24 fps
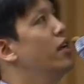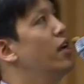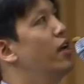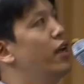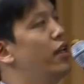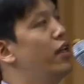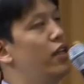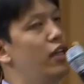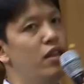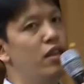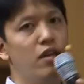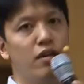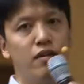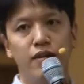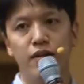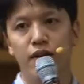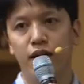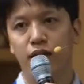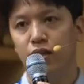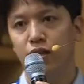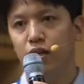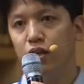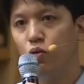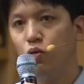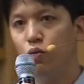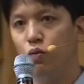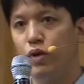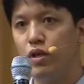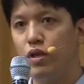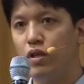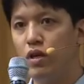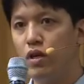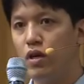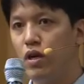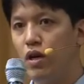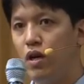and interconnected
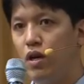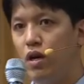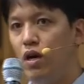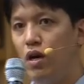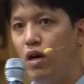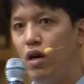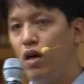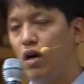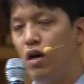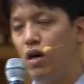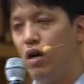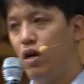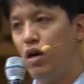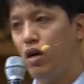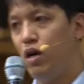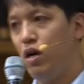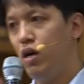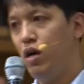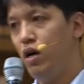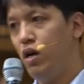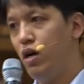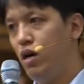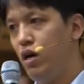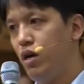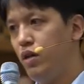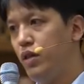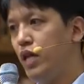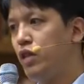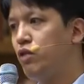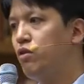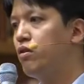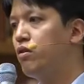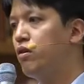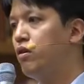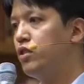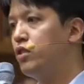with the
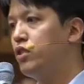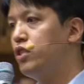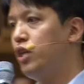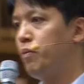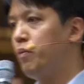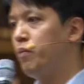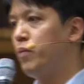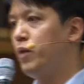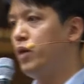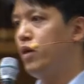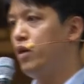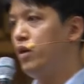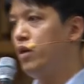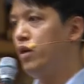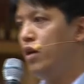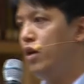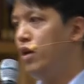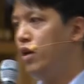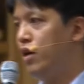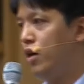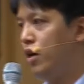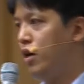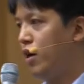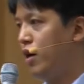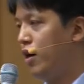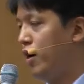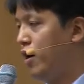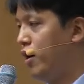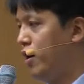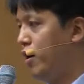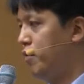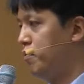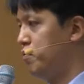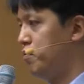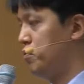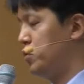network on chip.
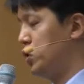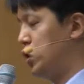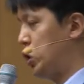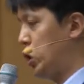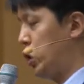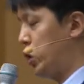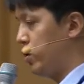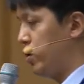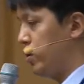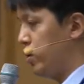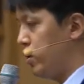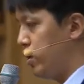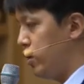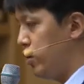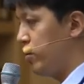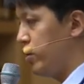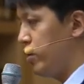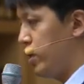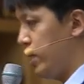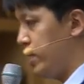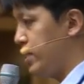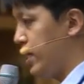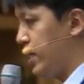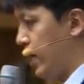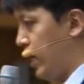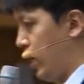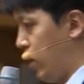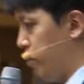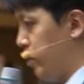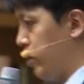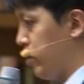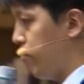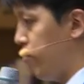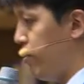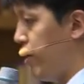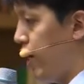So these are kind
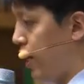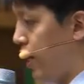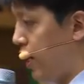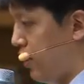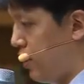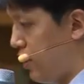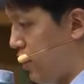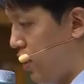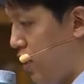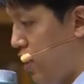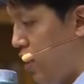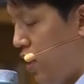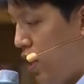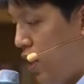of a trend.